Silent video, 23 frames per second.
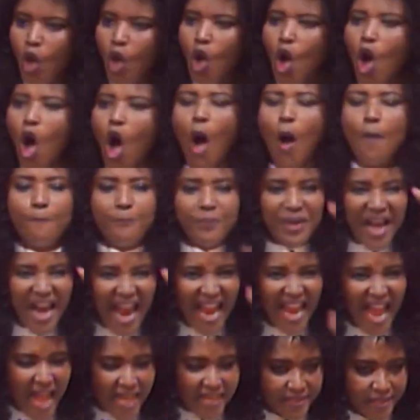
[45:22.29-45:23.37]
on
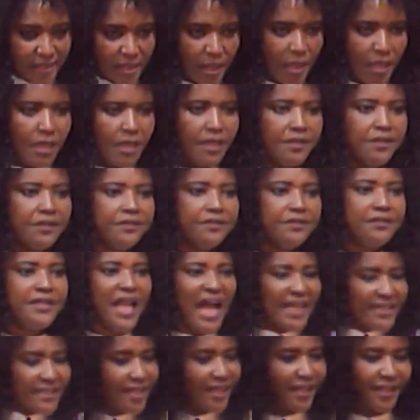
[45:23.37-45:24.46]
players
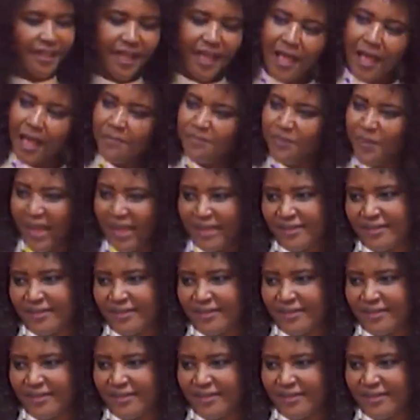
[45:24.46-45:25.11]
that Abba,